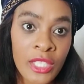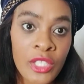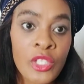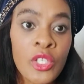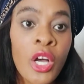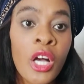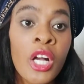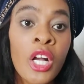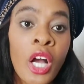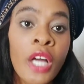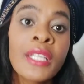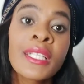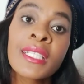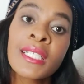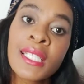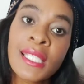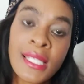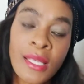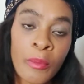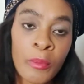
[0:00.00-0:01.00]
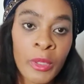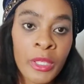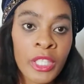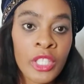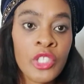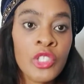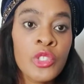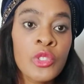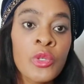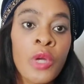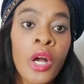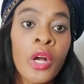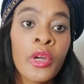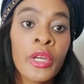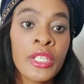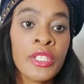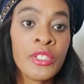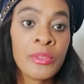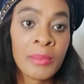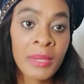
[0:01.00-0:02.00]
So a guardian is someone that you are
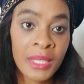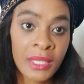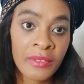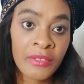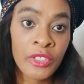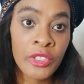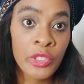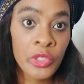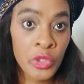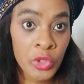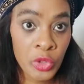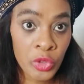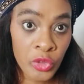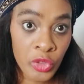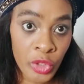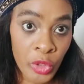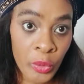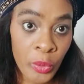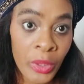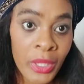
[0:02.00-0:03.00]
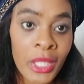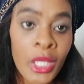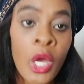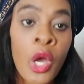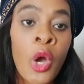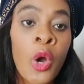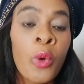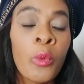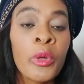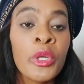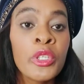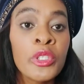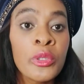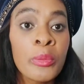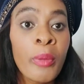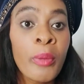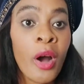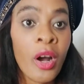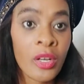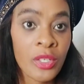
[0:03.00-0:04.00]
going to be leaving your children with when you
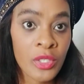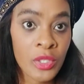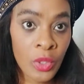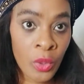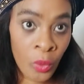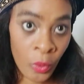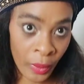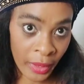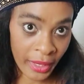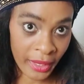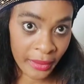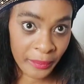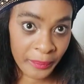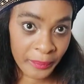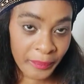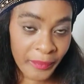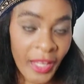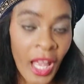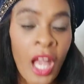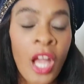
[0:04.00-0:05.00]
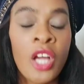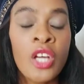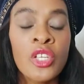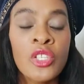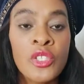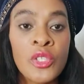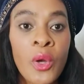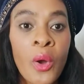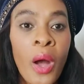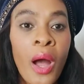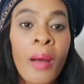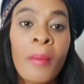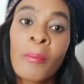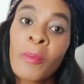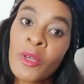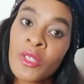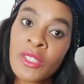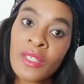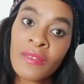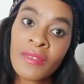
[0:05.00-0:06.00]
pass away. So
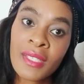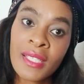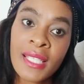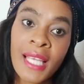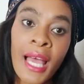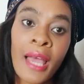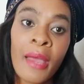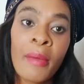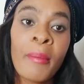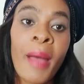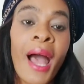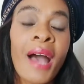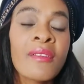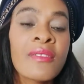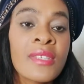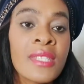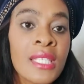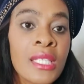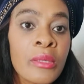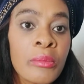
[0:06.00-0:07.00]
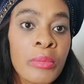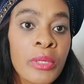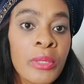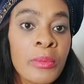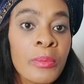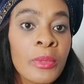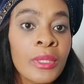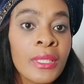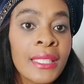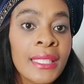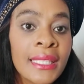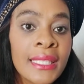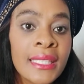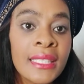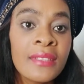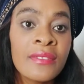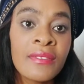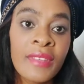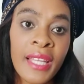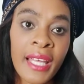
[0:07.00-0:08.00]
most of the time I've seen people
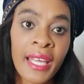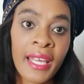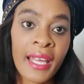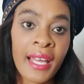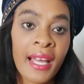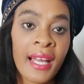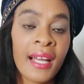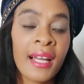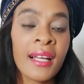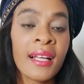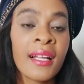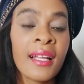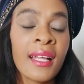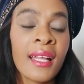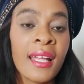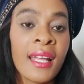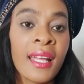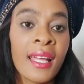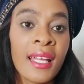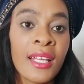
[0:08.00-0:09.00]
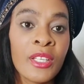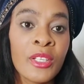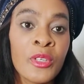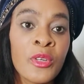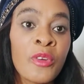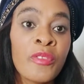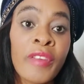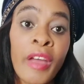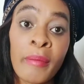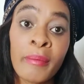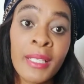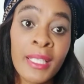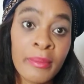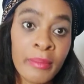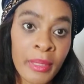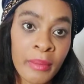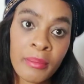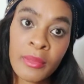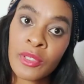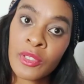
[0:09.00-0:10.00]
leave their family
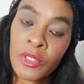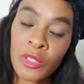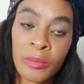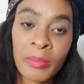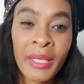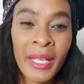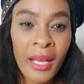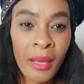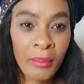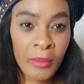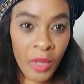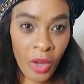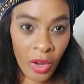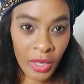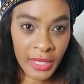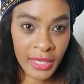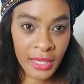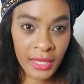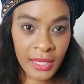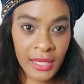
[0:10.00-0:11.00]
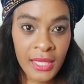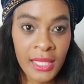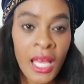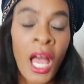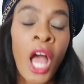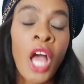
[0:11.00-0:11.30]
members to become guardians.